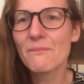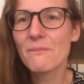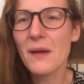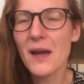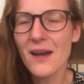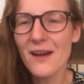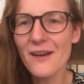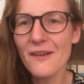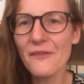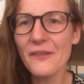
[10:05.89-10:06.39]

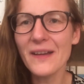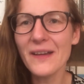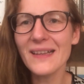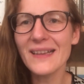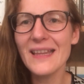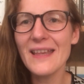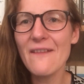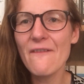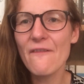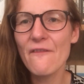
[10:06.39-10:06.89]

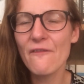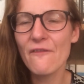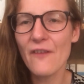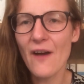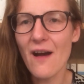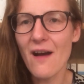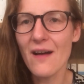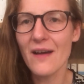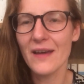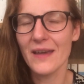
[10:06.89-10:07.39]
perfectly
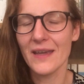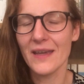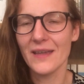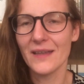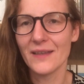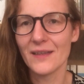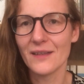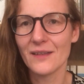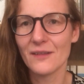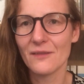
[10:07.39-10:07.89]

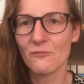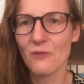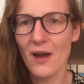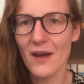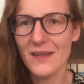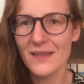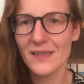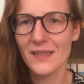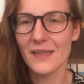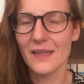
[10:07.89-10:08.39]
fine
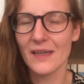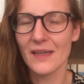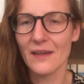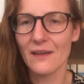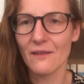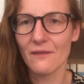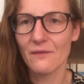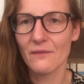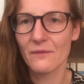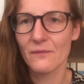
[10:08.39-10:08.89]

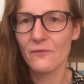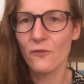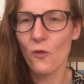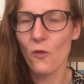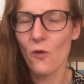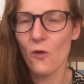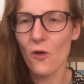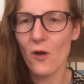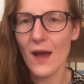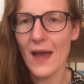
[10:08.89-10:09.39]
writing
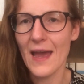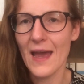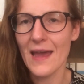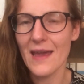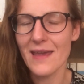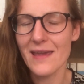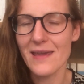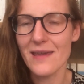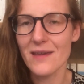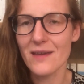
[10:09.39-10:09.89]
for
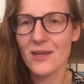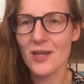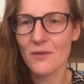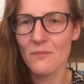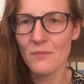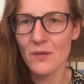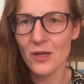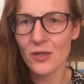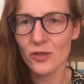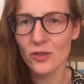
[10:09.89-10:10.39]
a
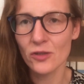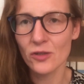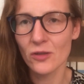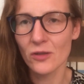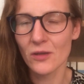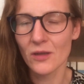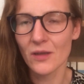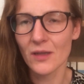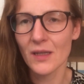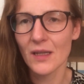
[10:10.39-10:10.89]

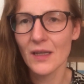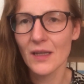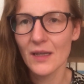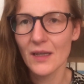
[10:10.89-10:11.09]
commercial